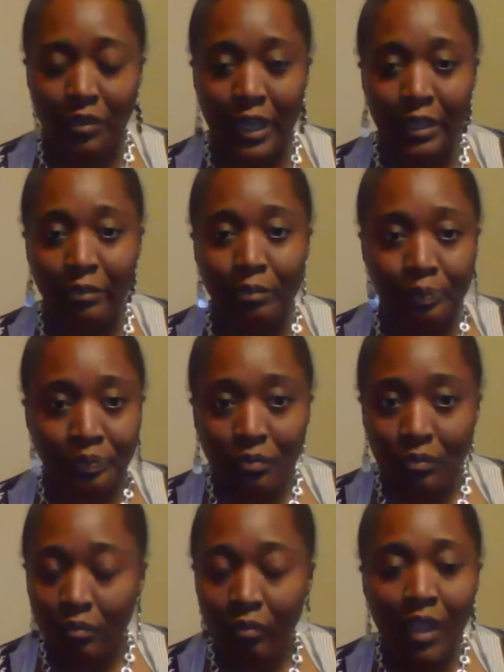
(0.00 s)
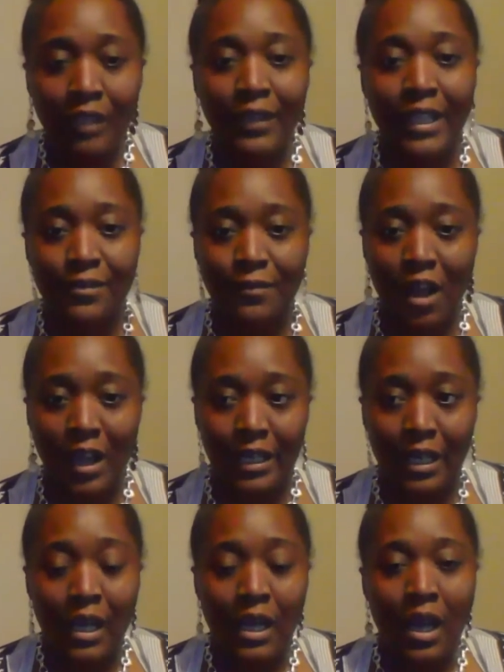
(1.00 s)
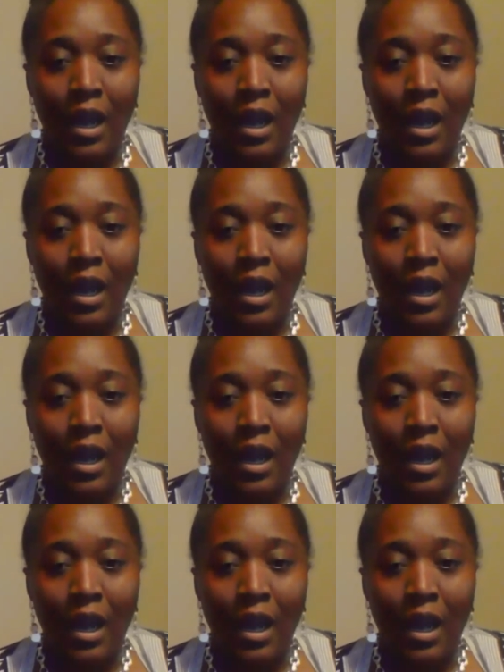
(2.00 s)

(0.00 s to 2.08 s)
Okay, that's fine.